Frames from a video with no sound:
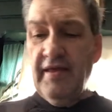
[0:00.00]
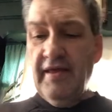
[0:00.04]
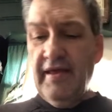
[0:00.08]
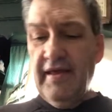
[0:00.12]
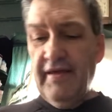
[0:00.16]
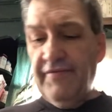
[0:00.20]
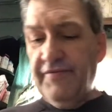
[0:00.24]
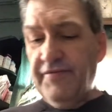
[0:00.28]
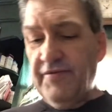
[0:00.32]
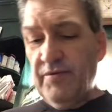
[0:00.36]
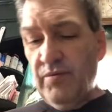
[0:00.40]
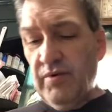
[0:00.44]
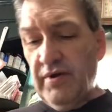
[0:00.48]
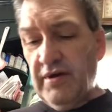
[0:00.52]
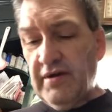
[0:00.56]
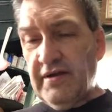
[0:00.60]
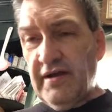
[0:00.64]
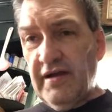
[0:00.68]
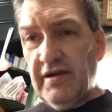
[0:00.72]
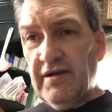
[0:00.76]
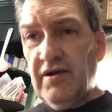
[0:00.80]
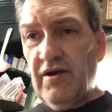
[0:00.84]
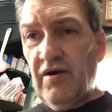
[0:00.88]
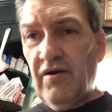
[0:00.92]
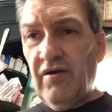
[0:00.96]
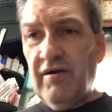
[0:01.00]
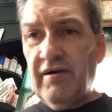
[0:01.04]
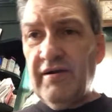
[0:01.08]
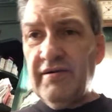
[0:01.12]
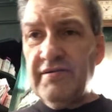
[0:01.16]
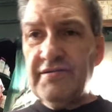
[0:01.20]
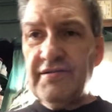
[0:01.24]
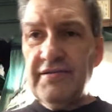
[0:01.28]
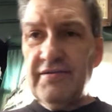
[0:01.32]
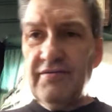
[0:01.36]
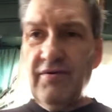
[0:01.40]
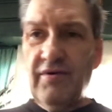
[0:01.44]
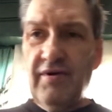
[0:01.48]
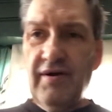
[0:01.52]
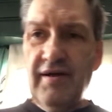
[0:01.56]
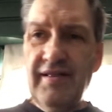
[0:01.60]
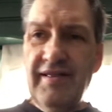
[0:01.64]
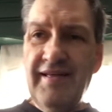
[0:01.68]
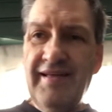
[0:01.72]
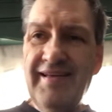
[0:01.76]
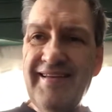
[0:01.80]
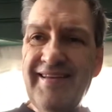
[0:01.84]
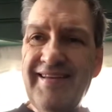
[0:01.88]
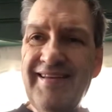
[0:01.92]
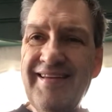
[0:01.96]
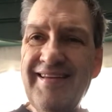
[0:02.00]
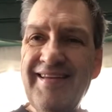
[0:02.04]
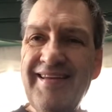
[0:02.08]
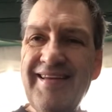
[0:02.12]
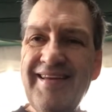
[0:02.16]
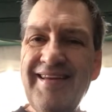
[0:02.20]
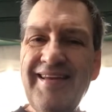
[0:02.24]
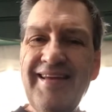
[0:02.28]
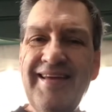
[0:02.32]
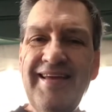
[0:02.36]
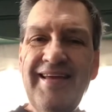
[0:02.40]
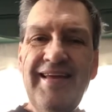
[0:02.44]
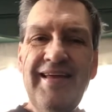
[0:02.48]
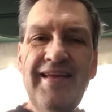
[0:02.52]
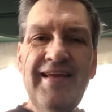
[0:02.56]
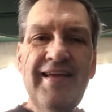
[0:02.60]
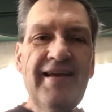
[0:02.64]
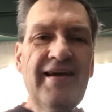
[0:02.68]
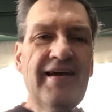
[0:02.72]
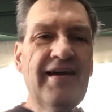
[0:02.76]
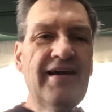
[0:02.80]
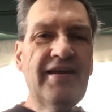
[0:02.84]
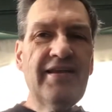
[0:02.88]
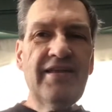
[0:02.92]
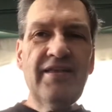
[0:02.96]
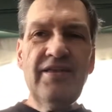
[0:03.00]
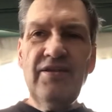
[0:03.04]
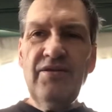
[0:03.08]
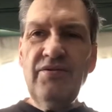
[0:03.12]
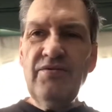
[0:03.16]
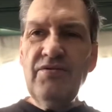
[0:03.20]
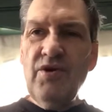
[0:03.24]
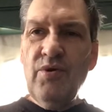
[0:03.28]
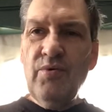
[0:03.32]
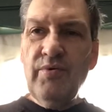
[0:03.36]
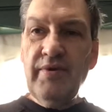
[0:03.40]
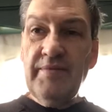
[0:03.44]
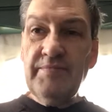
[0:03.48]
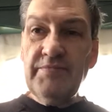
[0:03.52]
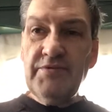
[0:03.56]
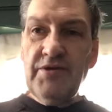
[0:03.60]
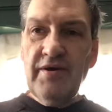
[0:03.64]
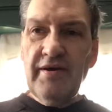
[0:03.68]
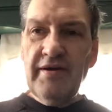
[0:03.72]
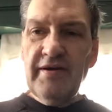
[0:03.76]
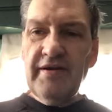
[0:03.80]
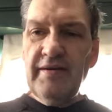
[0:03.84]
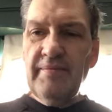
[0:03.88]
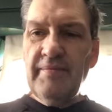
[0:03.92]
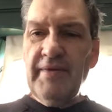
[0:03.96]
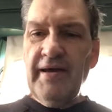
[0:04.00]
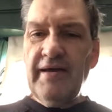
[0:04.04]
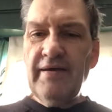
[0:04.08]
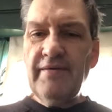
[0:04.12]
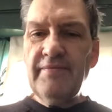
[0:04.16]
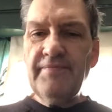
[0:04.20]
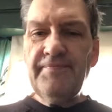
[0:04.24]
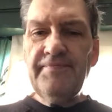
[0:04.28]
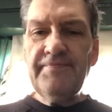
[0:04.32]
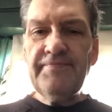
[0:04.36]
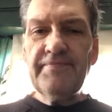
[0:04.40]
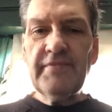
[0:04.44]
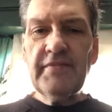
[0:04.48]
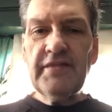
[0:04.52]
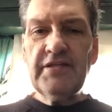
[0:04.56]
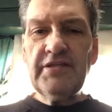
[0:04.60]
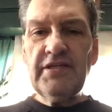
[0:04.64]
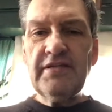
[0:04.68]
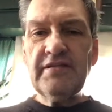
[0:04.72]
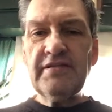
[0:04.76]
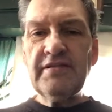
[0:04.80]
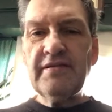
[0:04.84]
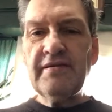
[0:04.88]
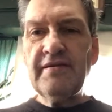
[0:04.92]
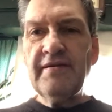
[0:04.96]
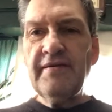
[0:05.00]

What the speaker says: If you work on cars at all, you know what I'm talking about. Just